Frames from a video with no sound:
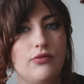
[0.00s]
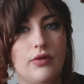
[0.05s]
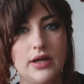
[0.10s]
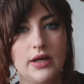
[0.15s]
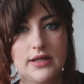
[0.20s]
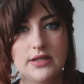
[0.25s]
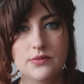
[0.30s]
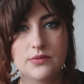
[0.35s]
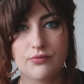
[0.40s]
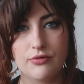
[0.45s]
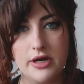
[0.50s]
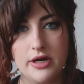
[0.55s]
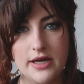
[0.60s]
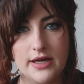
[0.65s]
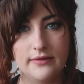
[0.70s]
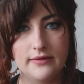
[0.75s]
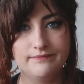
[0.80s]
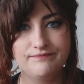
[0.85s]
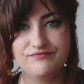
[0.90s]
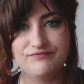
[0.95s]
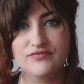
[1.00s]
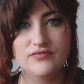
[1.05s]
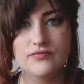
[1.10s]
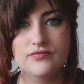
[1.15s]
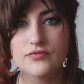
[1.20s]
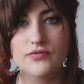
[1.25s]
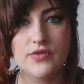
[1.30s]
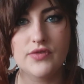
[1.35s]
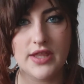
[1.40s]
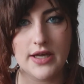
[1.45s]
really spring.
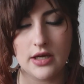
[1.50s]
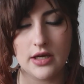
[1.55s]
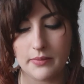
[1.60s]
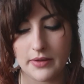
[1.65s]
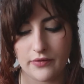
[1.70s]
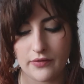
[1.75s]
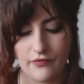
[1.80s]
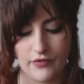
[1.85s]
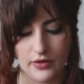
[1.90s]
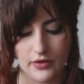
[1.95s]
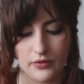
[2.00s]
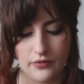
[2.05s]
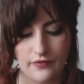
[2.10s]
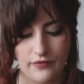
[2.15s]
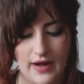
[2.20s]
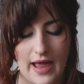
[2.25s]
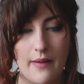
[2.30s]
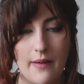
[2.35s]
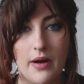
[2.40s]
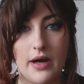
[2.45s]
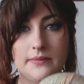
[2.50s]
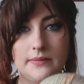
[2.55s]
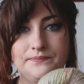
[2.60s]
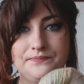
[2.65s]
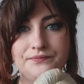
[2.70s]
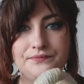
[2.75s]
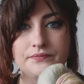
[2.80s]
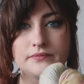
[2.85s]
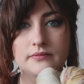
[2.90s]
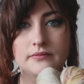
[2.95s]
Think about a field of flower.
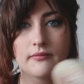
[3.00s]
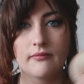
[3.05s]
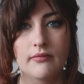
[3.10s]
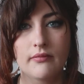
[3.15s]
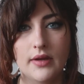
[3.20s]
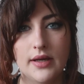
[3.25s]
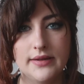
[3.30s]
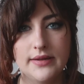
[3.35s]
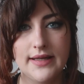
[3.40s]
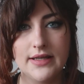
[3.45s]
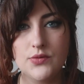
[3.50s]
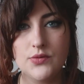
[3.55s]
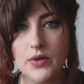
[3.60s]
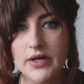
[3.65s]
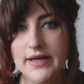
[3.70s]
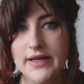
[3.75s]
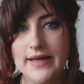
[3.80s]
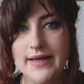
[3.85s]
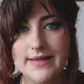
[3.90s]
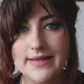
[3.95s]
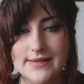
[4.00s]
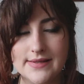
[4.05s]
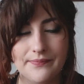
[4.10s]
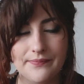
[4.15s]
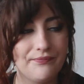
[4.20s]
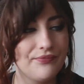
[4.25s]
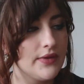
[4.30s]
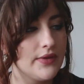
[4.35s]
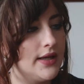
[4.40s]
That's what it is.